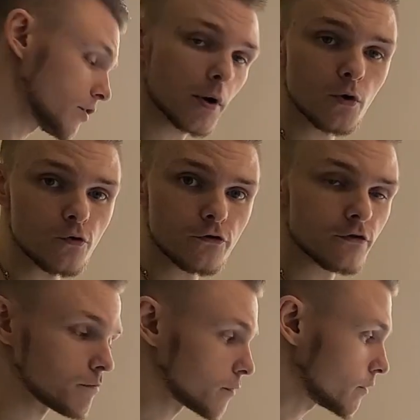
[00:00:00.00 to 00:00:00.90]
posts,
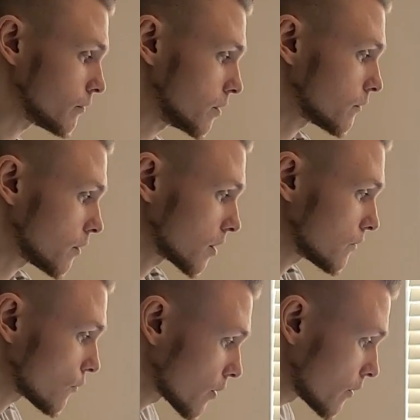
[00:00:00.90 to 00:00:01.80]
if it gives
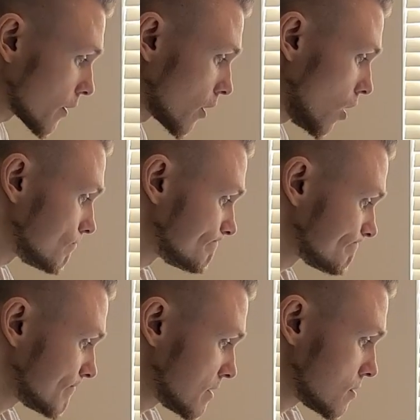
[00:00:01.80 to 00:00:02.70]
us anything at all.
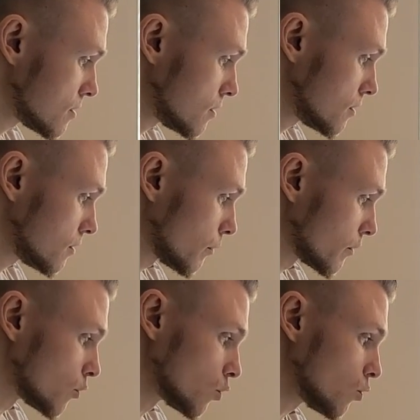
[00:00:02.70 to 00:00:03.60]

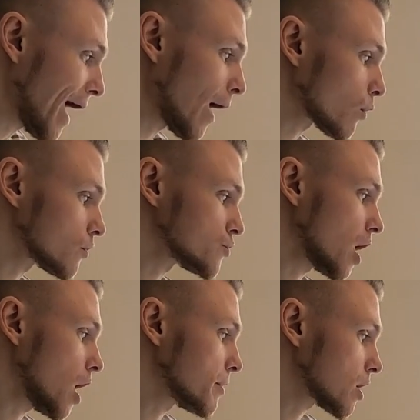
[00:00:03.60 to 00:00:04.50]
Did we do our
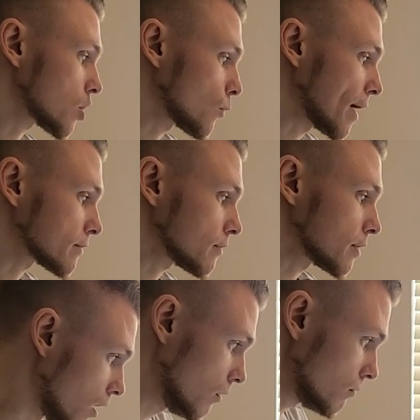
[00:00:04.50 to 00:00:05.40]
job correctly?
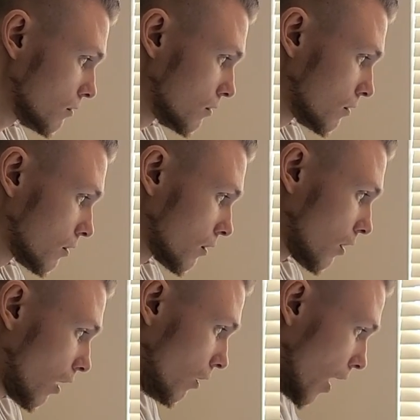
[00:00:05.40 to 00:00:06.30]
Oh,
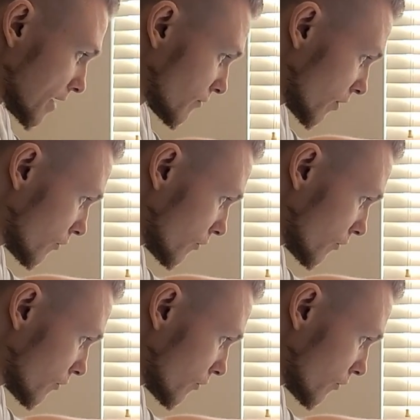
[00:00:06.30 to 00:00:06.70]
I see